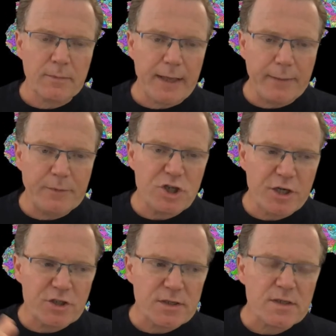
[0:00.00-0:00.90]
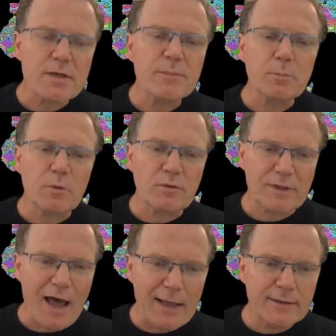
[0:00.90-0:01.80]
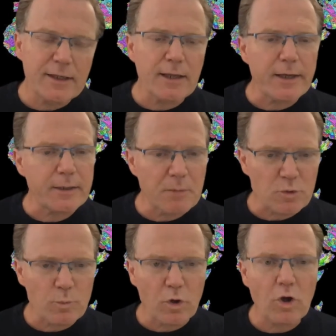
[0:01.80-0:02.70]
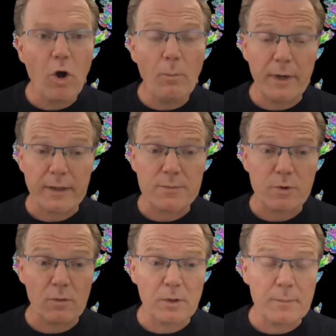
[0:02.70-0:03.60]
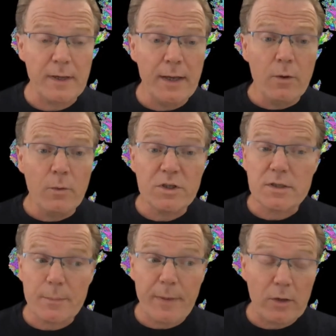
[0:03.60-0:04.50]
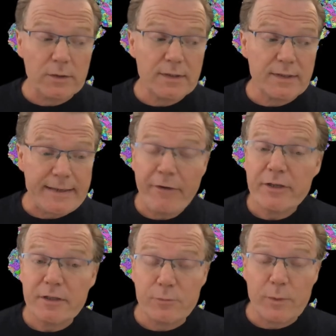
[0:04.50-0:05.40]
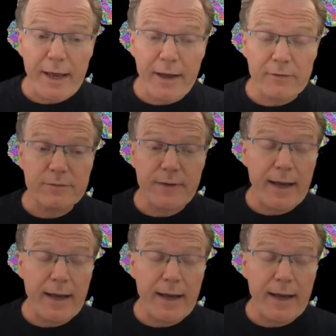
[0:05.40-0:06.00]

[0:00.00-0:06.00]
Climate change is a symptom of an underlying, much more complex problem, which is about the narrative we have